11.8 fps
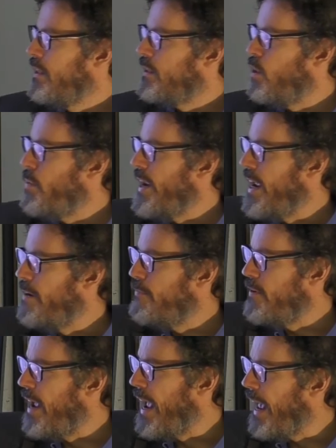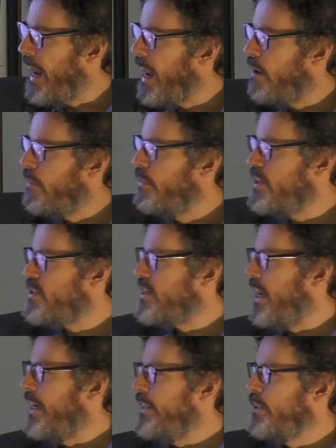So we have L on this
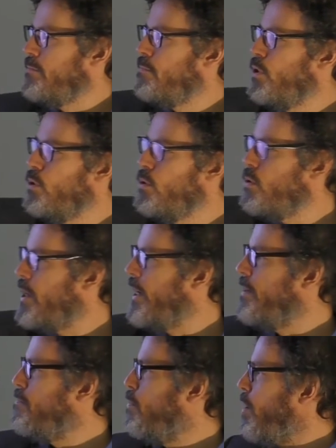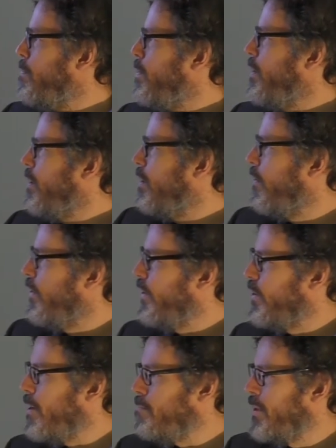side in blue and Bob on the
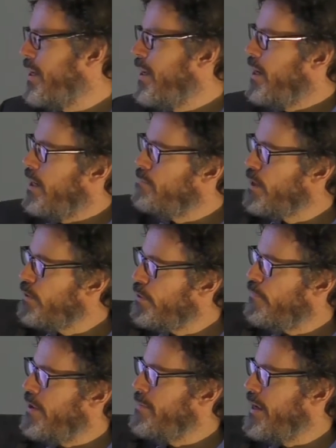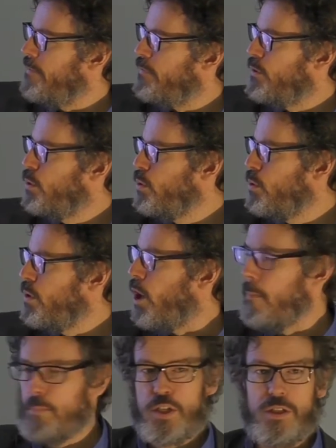top, and both of them have two
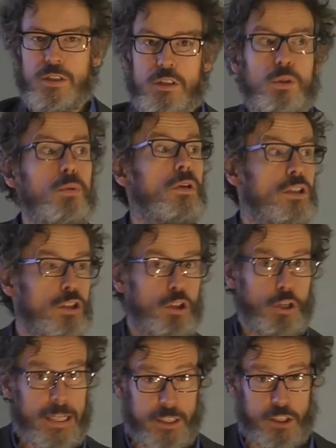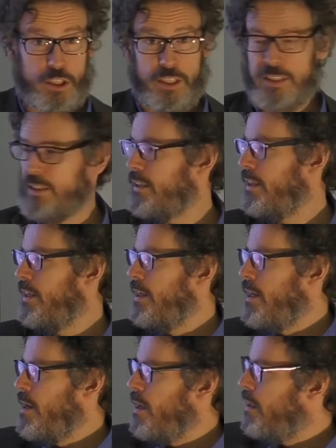options, two strategies.
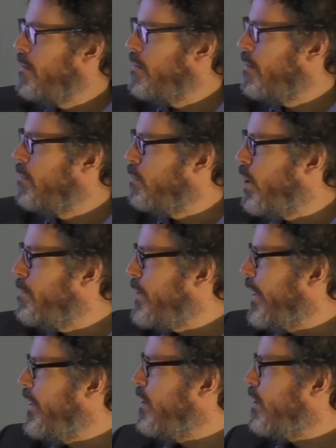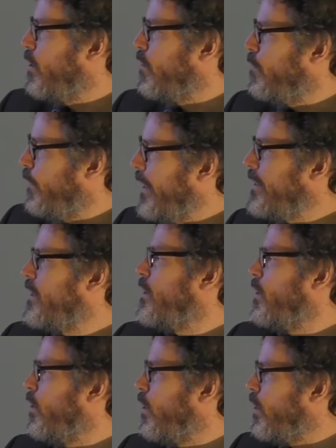Bob can
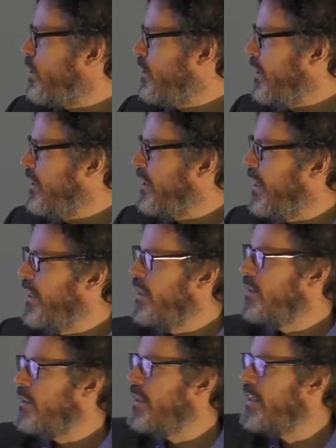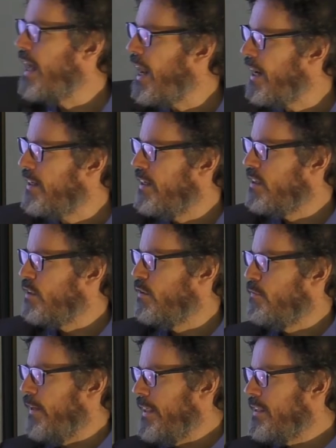confess or stay silent, and L can
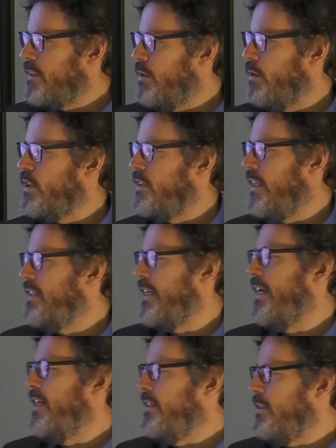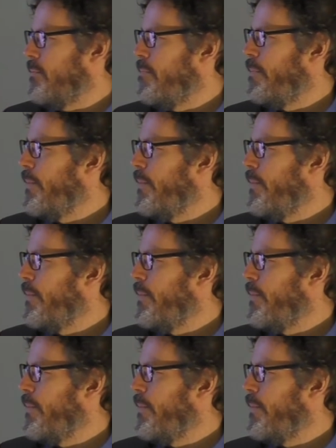confess or stay silent.